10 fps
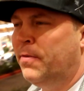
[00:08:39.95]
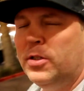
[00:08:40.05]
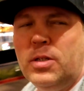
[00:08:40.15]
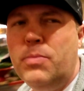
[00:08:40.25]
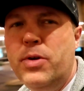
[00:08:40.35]

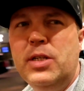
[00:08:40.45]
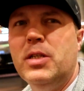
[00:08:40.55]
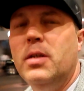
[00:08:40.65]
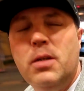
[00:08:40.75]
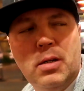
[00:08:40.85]
for some
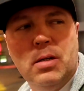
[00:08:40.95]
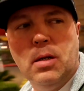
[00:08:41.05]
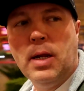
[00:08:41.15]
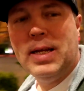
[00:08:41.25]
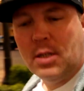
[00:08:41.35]
reason,
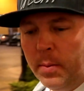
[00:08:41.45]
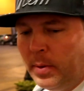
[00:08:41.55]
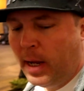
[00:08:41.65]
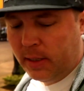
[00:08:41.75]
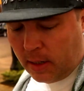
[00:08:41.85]
last
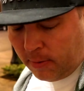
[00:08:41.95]
couple days